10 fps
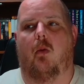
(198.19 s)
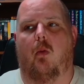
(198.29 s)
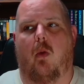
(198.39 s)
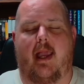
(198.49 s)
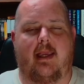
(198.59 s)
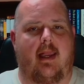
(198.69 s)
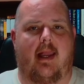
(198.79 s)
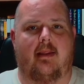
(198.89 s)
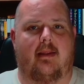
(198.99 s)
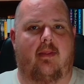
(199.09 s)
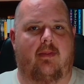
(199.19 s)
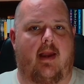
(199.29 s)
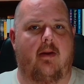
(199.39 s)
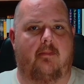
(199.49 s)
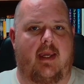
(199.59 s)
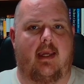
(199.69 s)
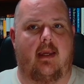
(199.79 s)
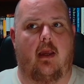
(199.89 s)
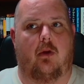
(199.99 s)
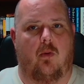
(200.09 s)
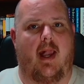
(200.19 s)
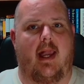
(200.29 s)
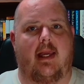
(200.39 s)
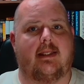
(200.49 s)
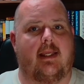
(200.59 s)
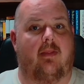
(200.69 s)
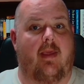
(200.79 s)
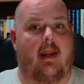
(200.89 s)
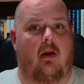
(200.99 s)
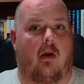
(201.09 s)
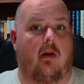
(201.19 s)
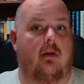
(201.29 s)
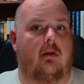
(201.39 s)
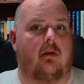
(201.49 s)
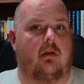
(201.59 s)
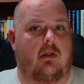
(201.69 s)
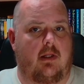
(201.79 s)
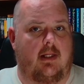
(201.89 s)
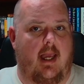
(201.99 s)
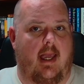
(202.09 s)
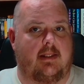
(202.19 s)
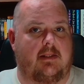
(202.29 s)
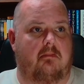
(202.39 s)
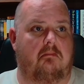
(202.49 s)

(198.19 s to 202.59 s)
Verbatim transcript: Why can't there be Greys that are good guys?